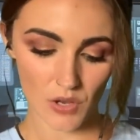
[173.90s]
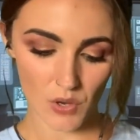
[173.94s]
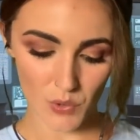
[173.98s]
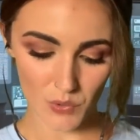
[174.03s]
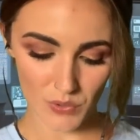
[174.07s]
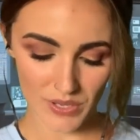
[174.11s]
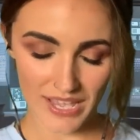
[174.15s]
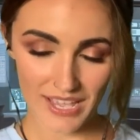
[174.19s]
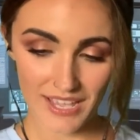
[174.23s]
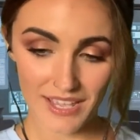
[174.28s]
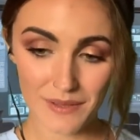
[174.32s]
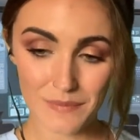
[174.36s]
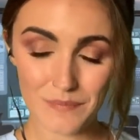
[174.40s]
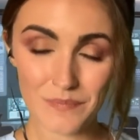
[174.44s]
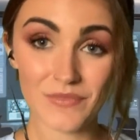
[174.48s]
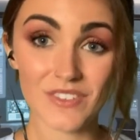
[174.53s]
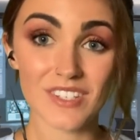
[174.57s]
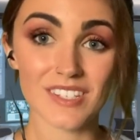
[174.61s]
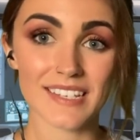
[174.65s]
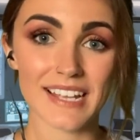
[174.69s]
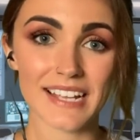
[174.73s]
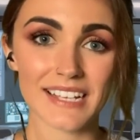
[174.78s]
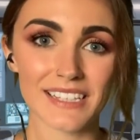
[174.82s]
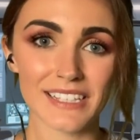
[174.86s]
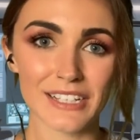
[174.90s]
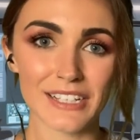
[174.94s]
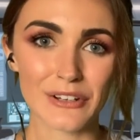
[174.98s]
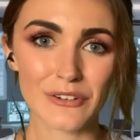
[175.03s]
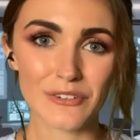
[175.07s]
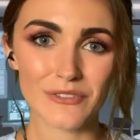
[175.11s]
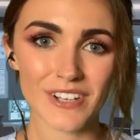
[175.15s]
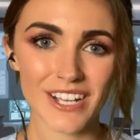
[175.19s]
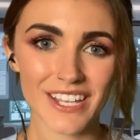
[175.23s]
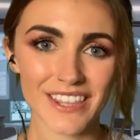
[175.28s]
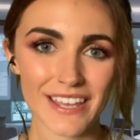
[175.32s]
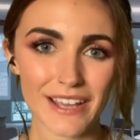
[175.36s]
Okay, does that
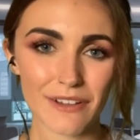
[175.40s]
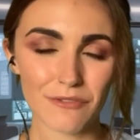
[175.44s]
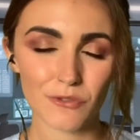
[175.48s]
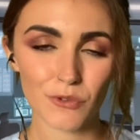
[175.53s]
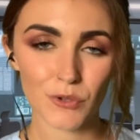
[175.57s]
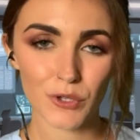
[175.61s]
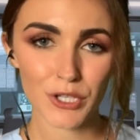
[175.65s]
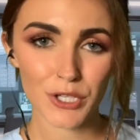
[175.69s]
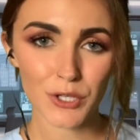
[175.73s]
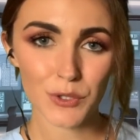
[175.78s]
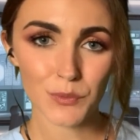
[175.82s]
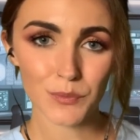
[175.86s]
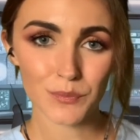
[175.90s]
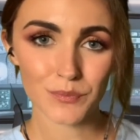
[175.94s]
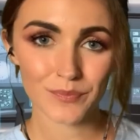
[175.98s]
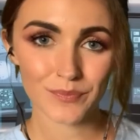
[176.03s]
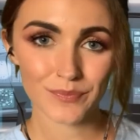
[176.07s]
clarify that for you?